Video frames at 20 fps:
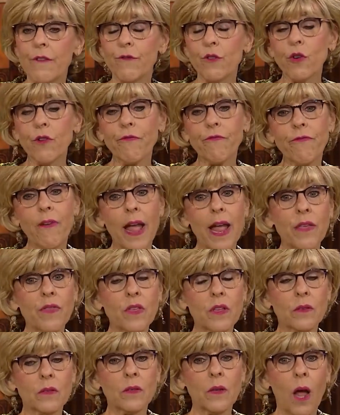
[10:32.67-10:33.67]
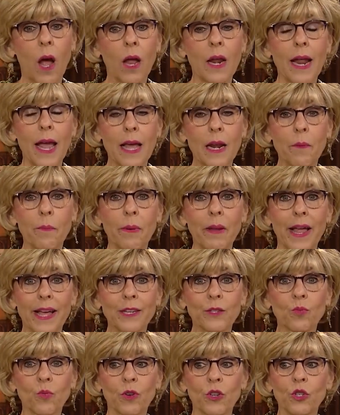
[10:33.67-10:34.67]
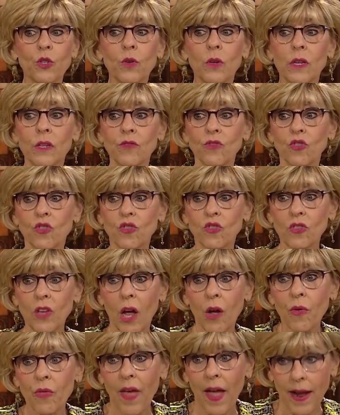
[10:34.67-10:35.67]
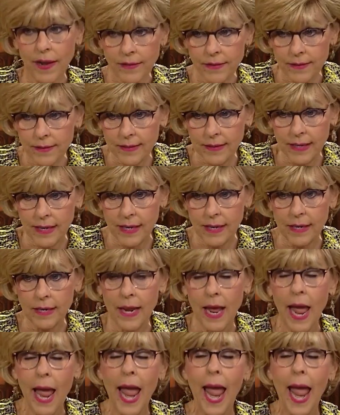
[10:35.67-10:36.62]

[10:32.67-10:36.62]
And if your faith is not at a place where you can sow that seed